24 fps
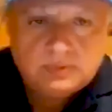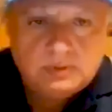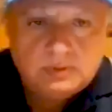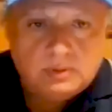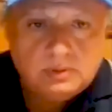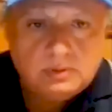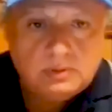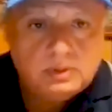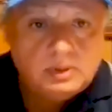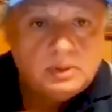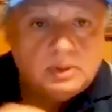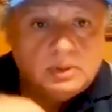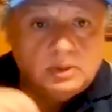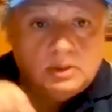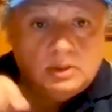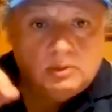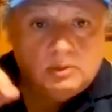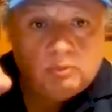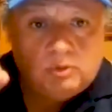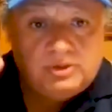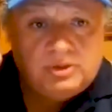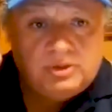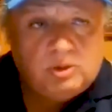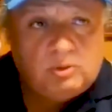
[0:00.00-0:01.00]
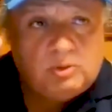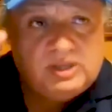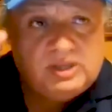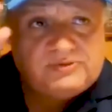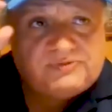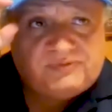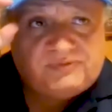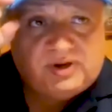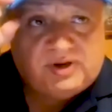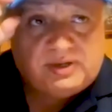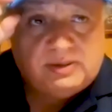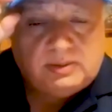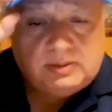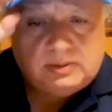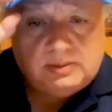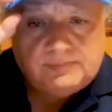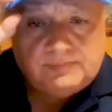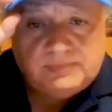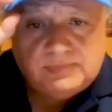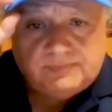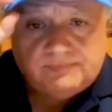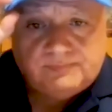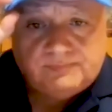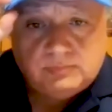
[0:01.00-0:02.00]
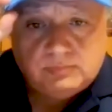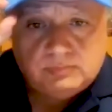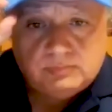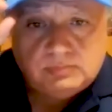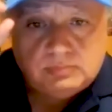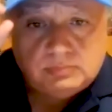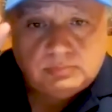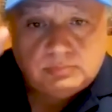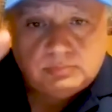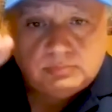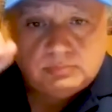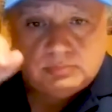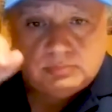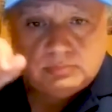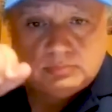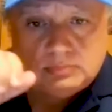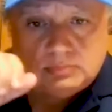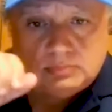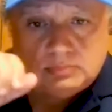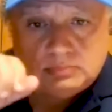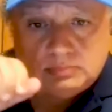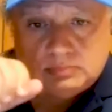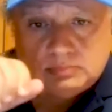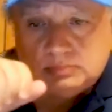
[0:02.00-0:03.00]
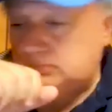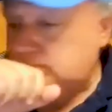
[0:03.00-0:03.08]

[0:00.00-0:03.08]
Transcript: Bill. Well, if he gets those guys back, they'll be good.